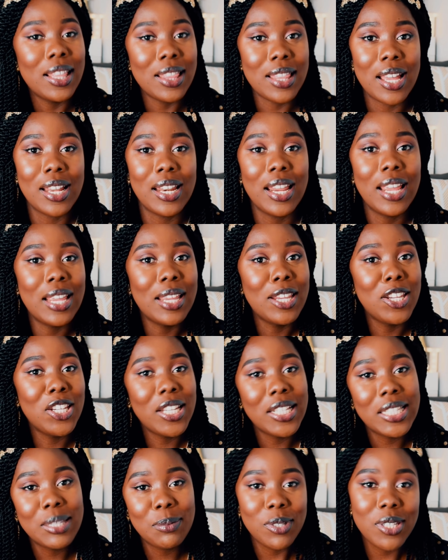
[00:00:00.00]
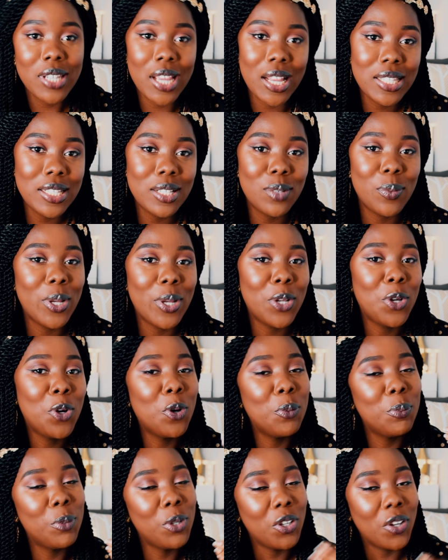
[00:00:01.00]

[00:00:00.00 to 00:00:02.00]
that you need to be gentle when combing